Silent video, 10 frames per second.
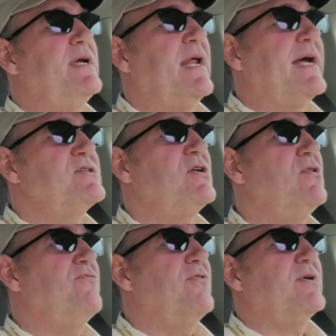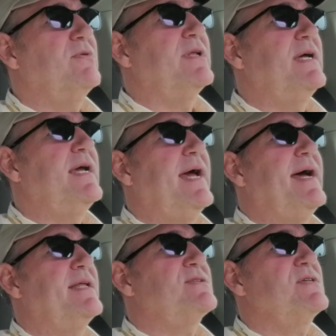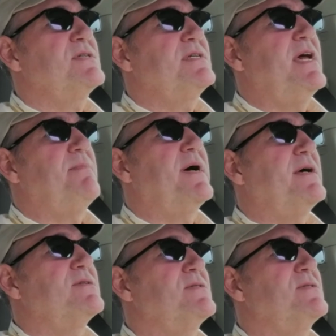and I tow frequently at 68 miles